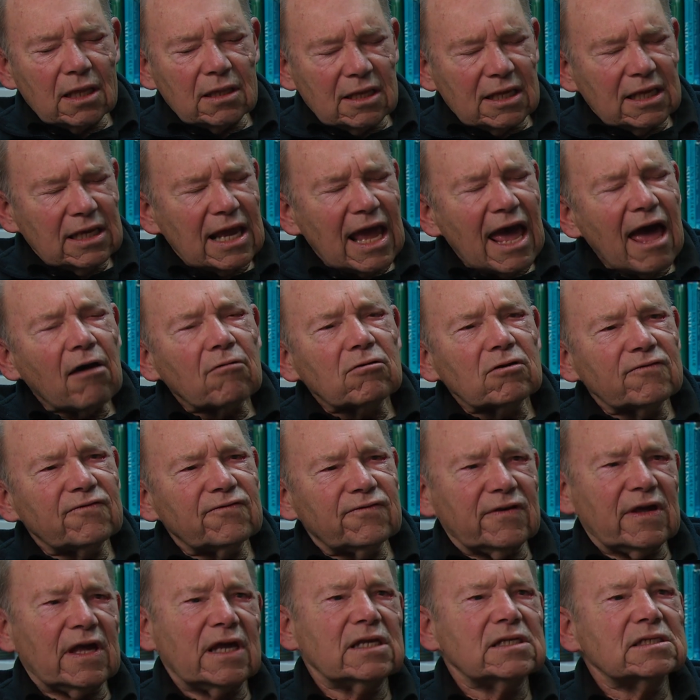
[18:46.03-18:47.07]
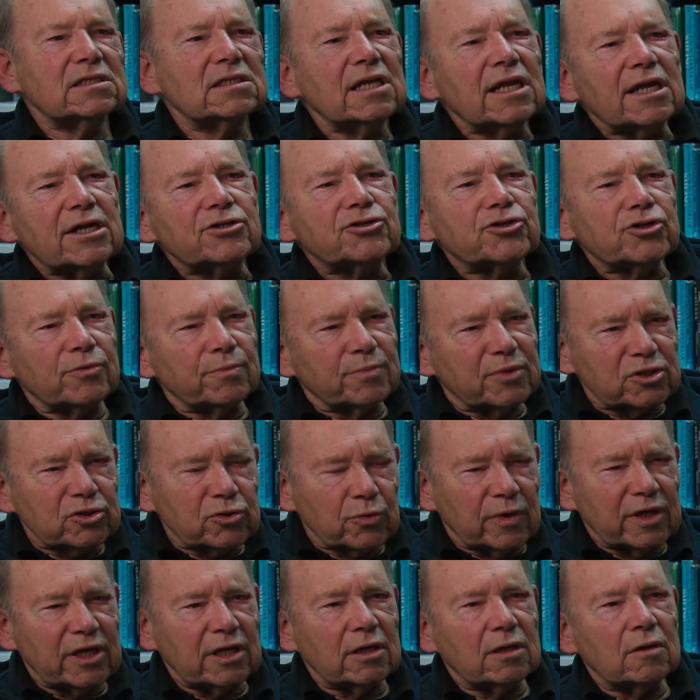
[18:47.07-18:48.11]
the out-of-phase nature
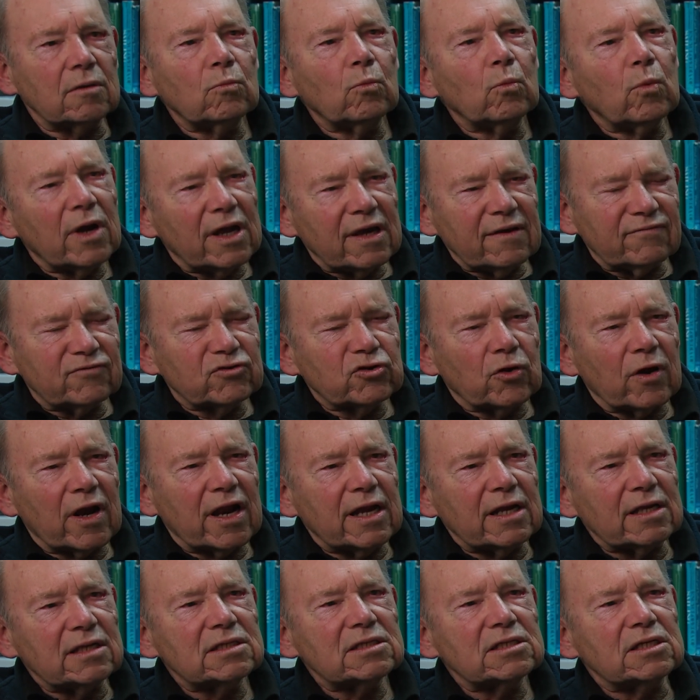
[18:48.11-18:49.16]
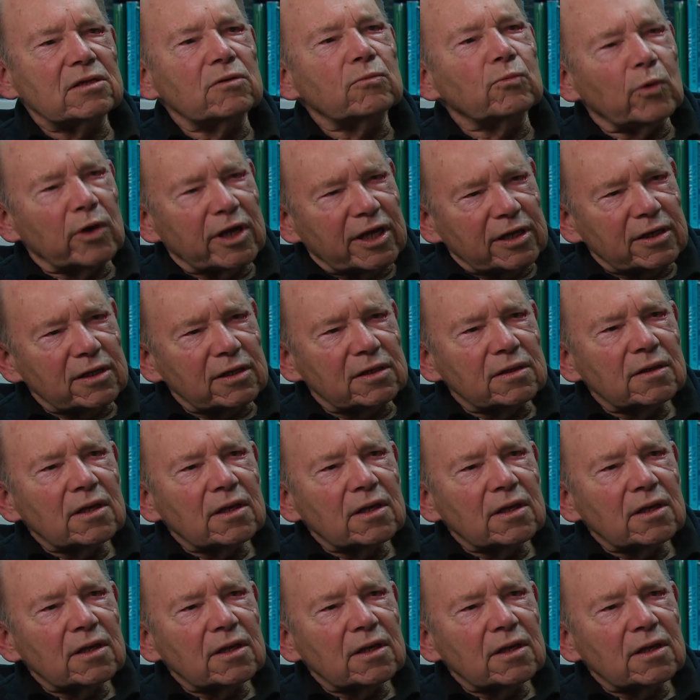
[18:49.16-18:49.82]
between wave trains and wind.